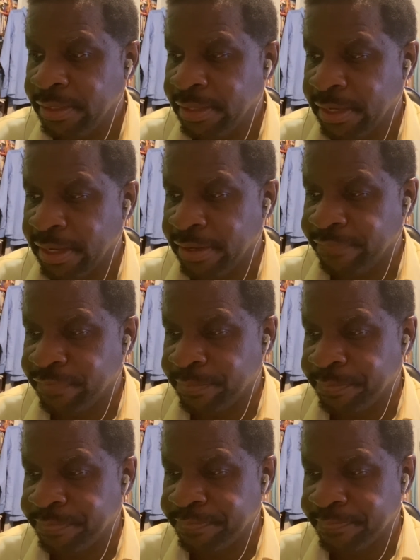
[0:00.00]

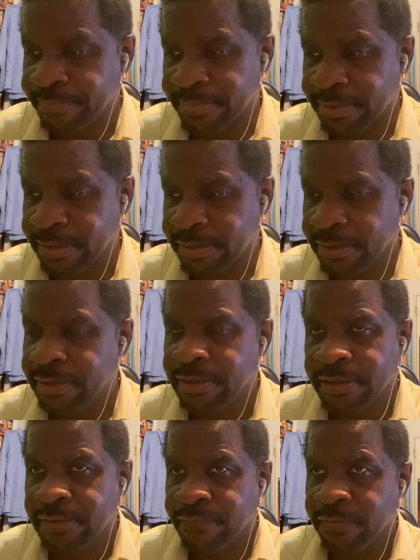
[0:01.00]
from
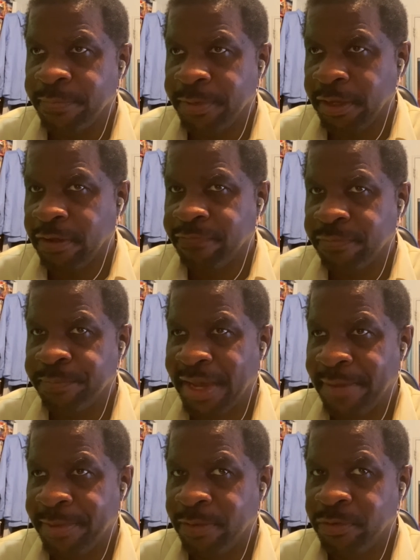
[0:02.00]

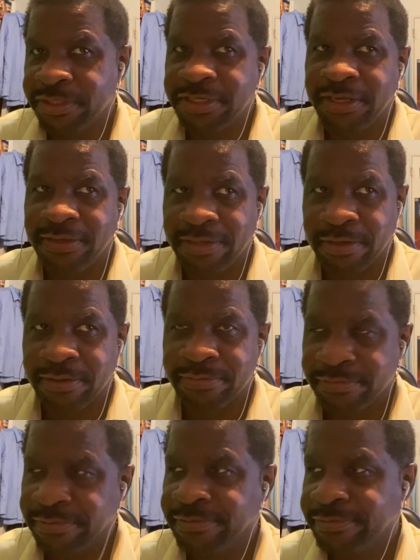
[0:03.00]
Batman once he
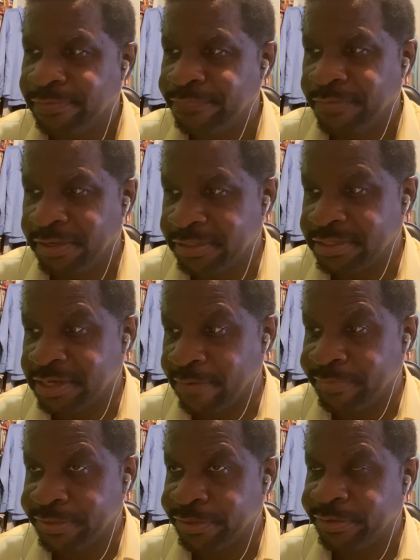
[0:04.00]

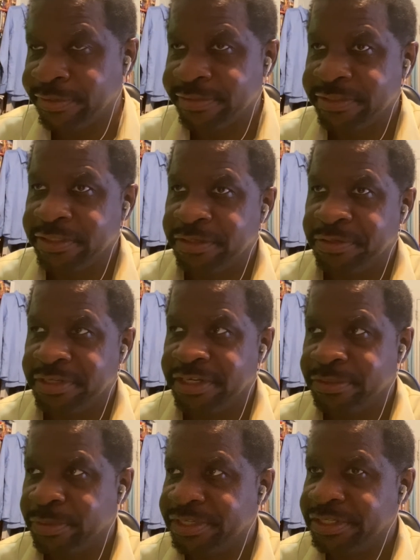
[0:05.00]
discovers her and
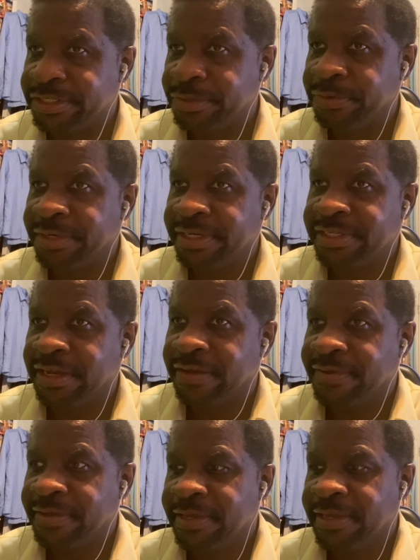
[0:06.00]
sees what she's doing and stuff.
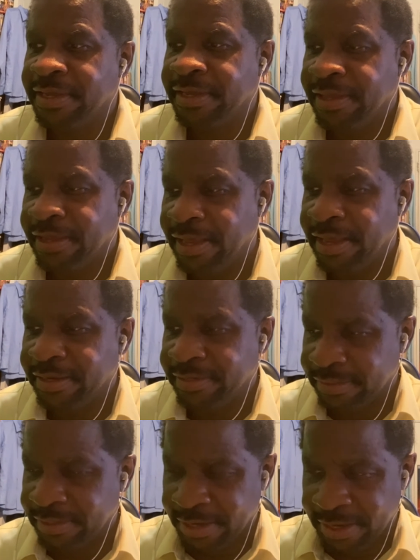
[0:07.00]

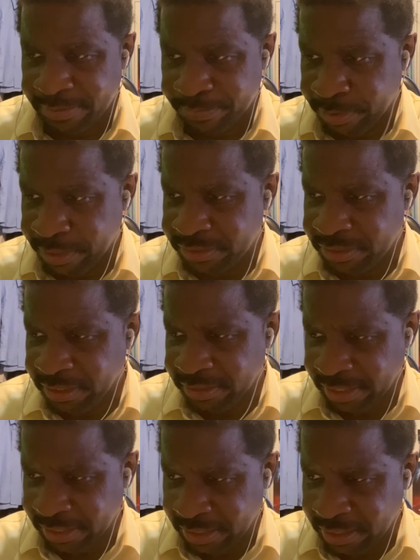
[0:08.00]
But she looks
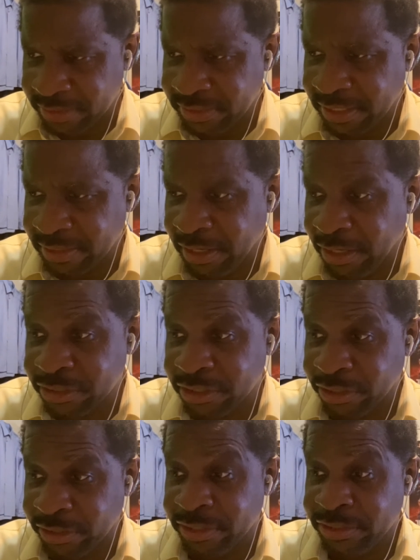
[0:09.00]
like, it looks
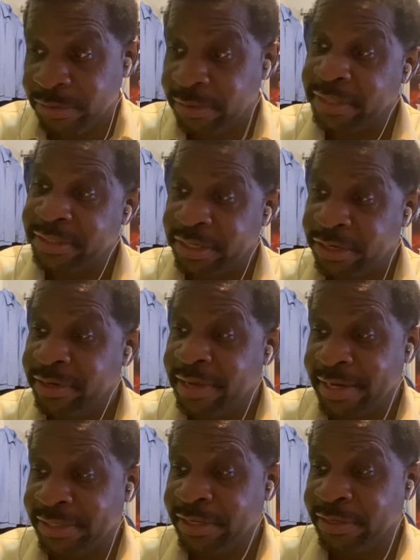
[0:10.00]
good. The suit looks good,
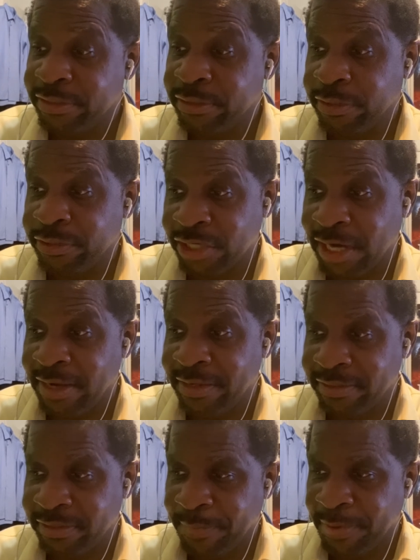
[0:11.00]
actually, in this shot.
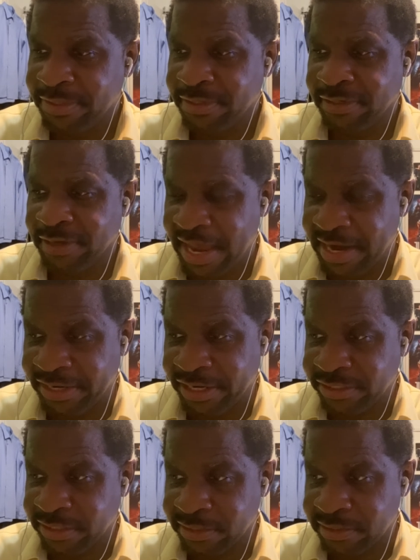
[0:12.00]
I mean, it's at a
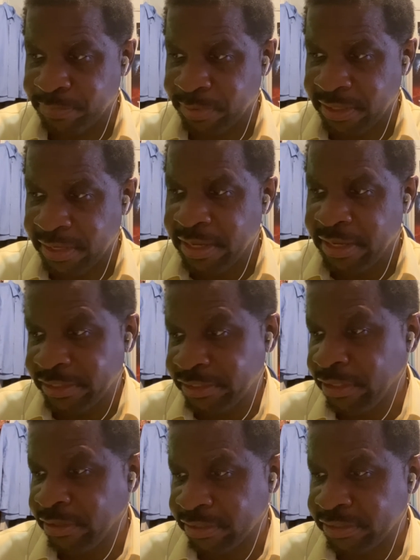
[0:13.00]
distance, but it
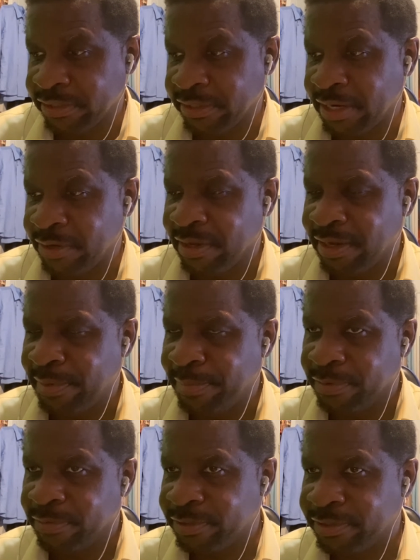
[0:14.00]
still looks good. I know a lot of
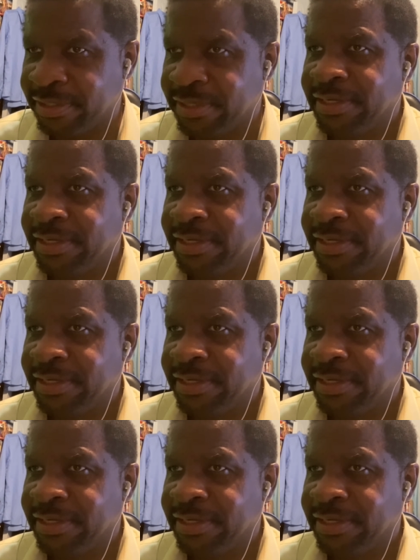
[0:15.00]
people were